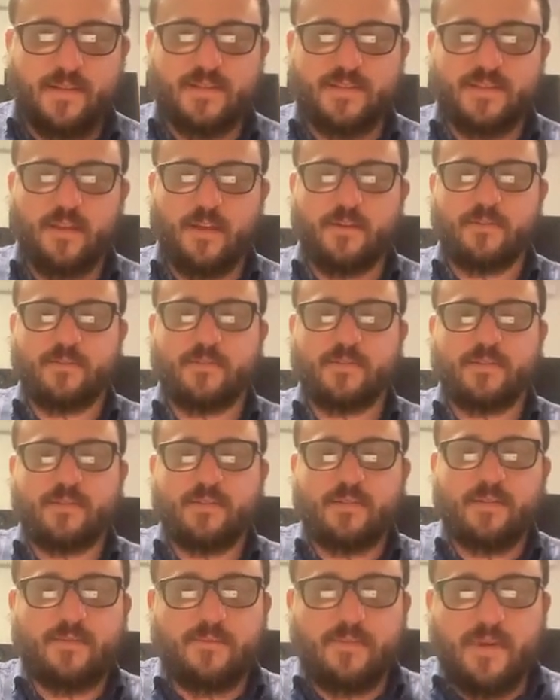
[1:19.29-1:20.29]
So,
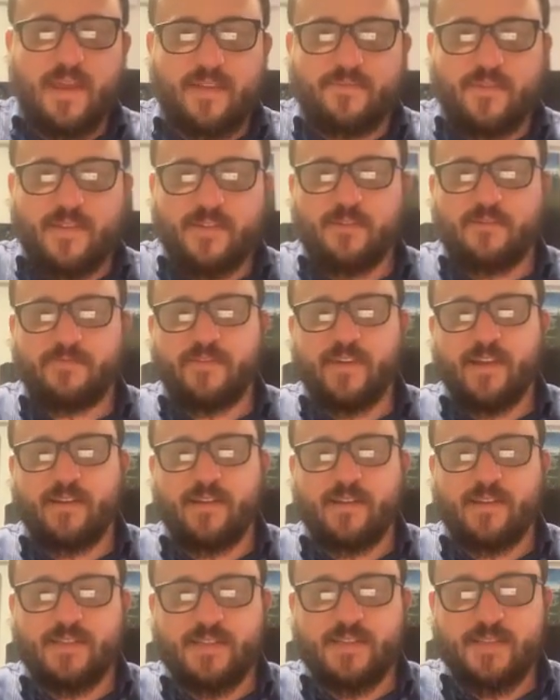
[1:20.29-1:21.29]
wave
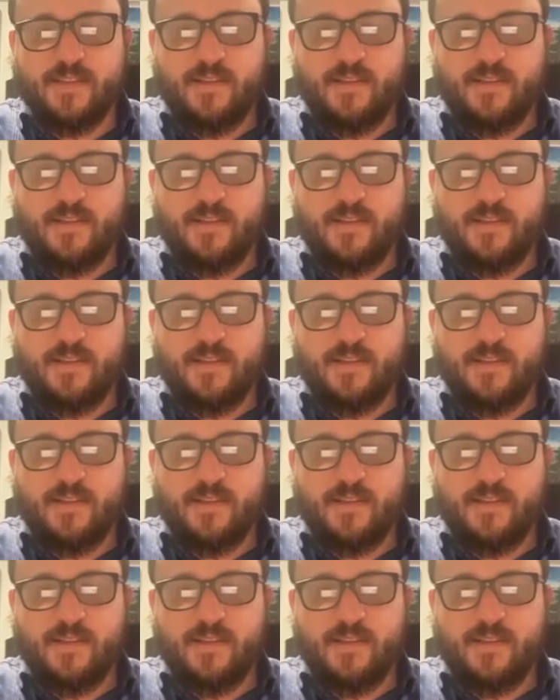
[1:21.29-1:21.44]
interference.